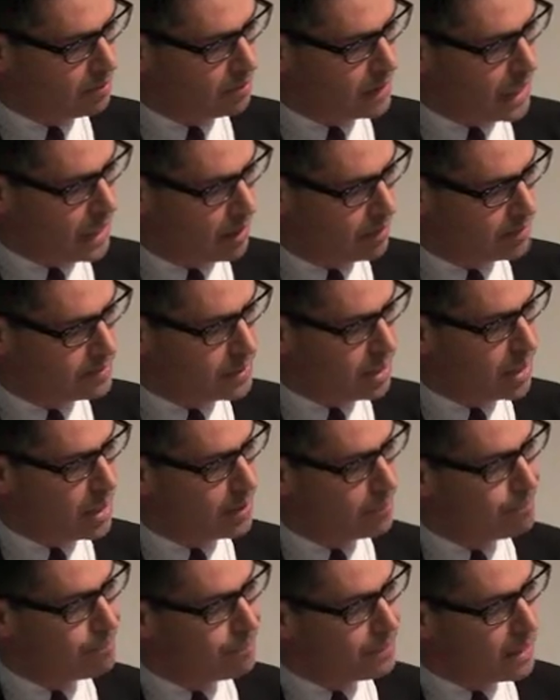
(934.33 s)
of lack of
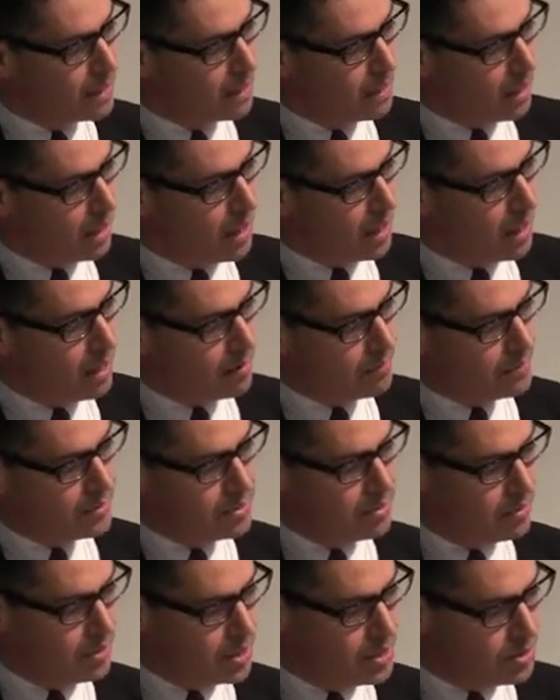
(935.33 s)
time. Uh,
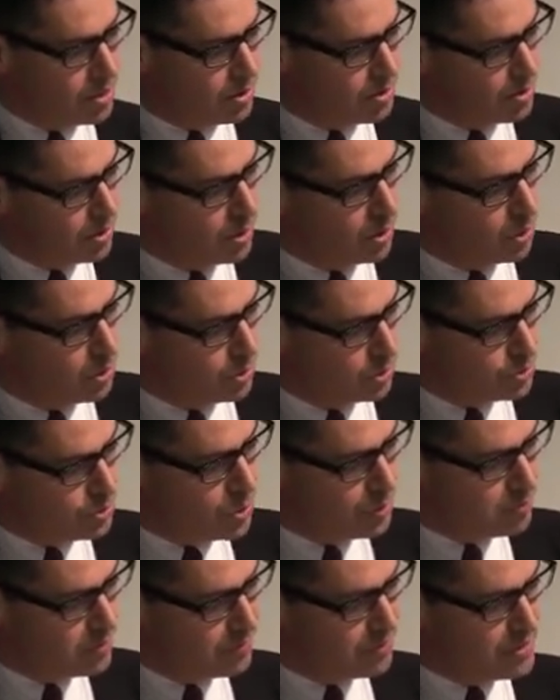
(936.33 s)
th these are the local
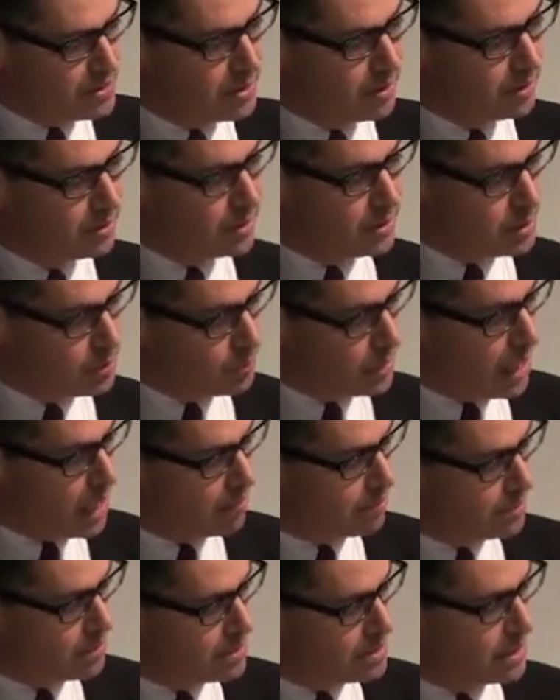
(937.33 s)
treatment facilities we
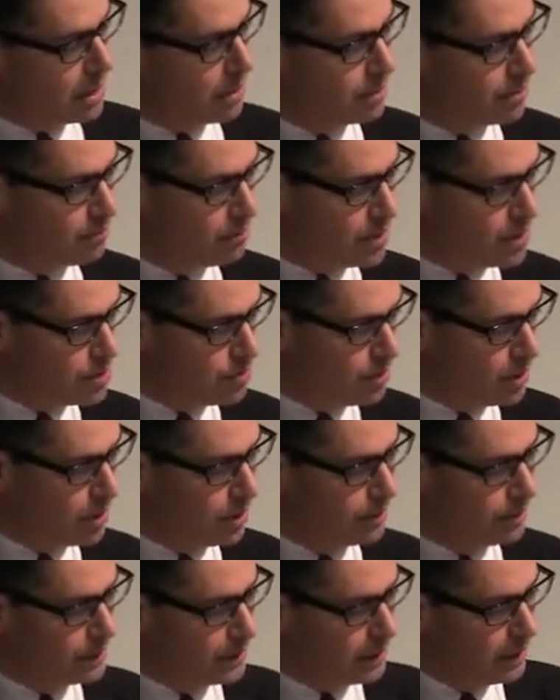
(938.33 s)
have in the south of
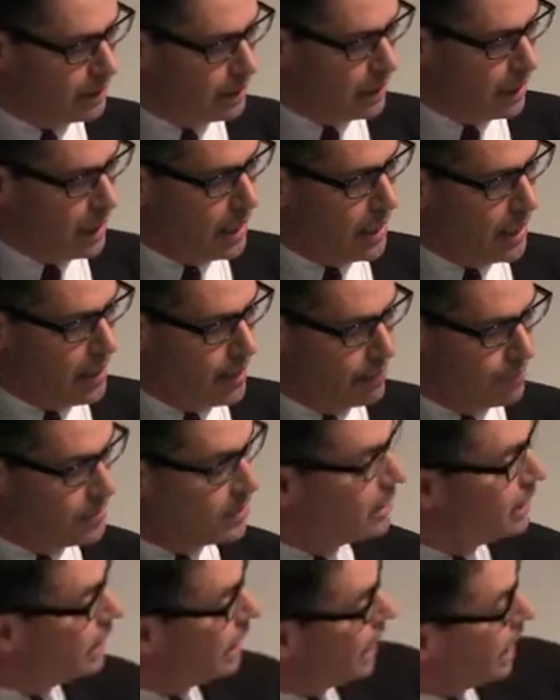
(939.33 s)
Israel. Um,
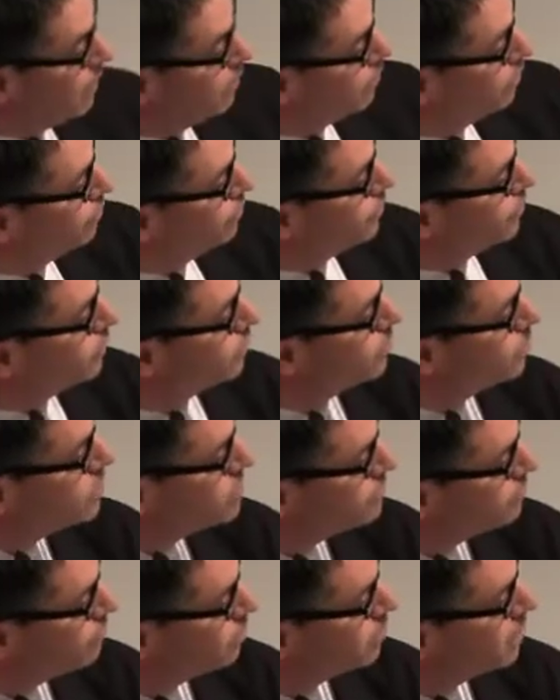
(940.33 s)
the camel photo
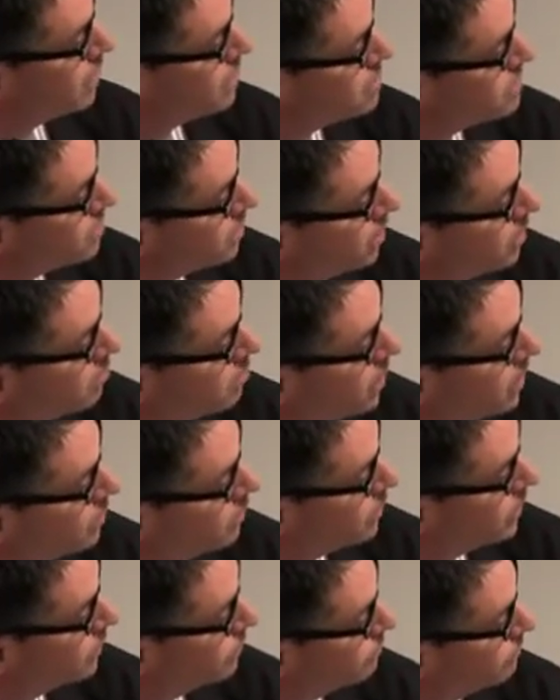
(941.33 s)
is from Chatzirim, by
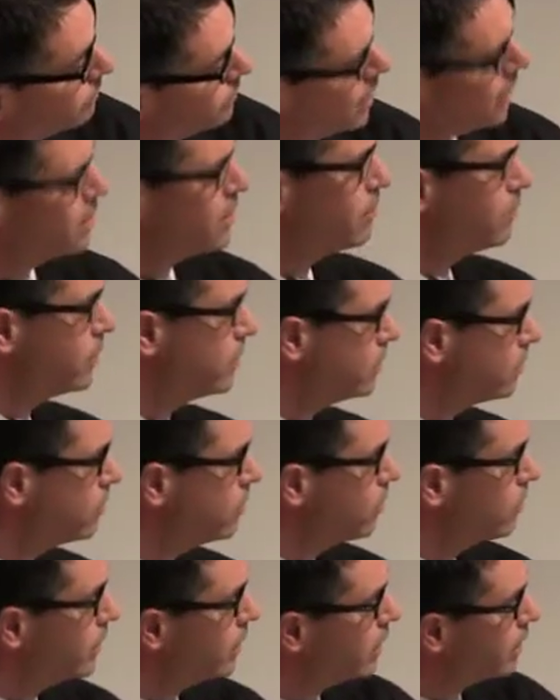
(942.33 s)
the way. Not that we were
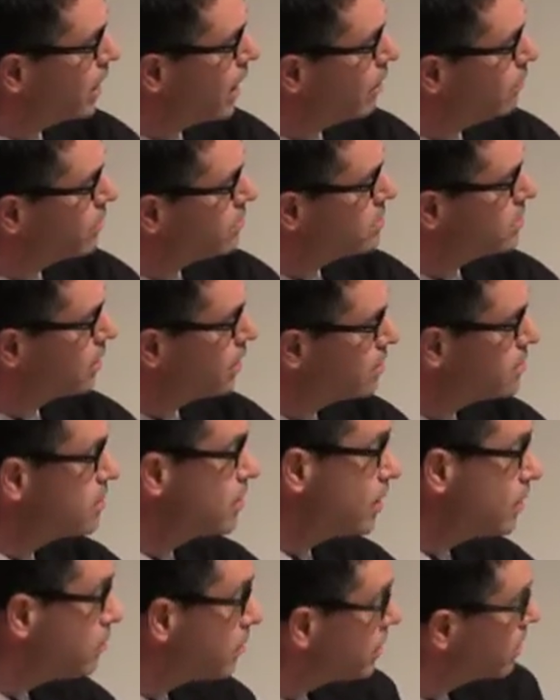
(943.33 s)
growing camels in
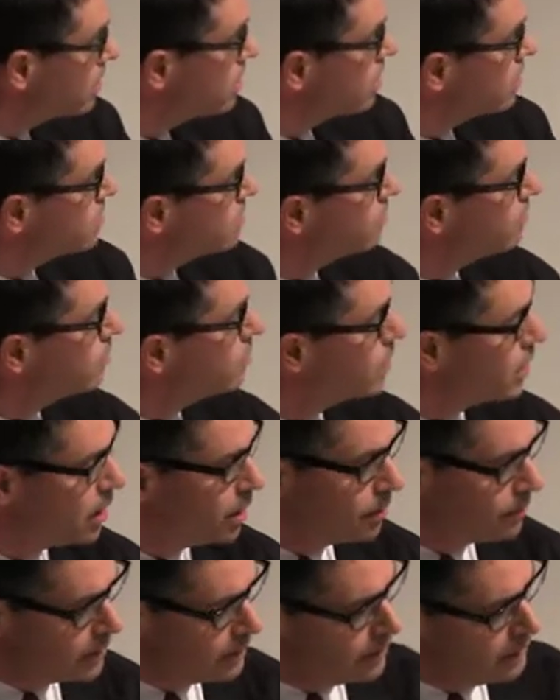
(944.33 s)
Chatzirim, but it is from
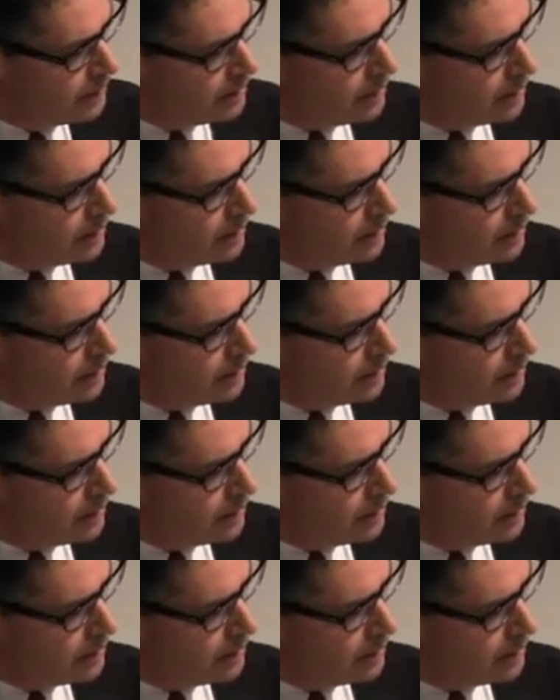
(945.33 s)
there.